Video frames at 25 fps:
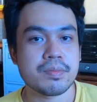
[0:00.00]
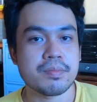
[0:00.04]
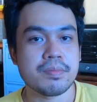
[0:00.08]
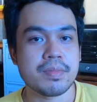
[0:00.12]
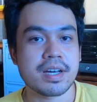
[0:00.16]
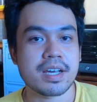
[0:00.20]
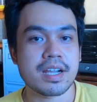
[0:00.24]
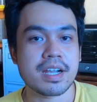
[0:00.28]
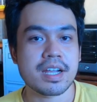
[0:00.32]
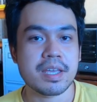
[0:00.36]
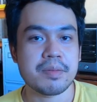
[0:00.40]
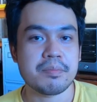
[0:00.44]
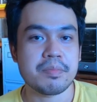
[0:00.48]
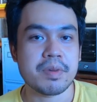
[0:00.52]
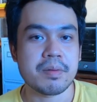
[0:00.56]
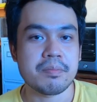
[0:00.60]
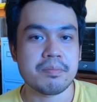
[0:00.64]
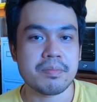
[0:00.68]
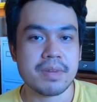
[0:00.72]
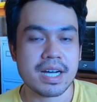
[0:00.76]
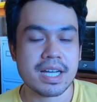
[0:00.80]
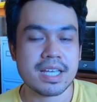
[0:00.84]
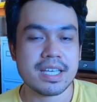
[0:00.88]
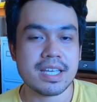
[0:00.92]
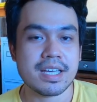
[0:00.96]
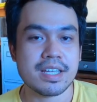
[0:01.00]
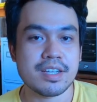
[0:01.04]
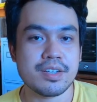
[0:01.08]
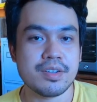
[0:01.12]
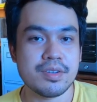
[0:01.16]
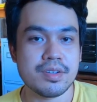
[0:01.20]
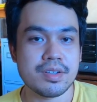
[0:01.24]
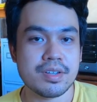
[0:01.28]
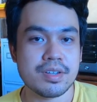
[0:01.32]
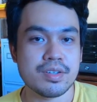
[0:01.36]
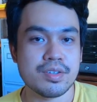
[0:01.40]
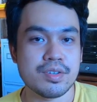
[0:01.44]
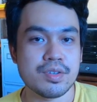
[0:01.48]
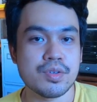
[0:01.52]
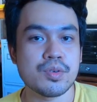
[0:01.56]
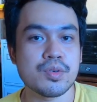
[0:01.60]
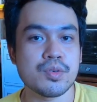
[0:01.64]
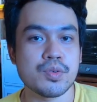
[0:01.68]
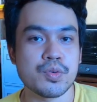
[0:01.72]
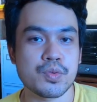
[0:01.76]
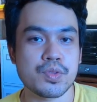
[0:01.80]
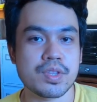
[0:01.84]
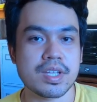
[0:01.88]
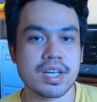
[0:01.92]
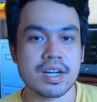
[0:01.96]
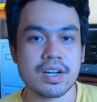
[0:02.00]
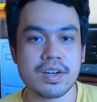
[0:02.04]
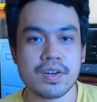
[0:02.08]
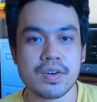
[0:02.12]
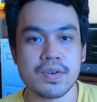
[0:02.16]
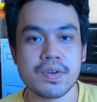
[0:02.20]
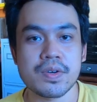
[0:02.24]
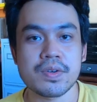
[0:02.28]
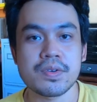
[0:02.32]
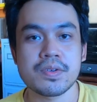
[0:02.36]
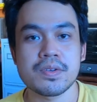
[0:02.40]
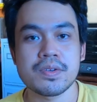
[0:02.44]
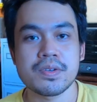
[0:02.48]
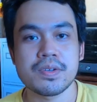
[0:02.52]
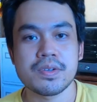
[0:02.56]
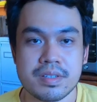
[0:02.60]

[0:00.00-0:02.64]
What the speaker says: para ipangbayad ng utang ko.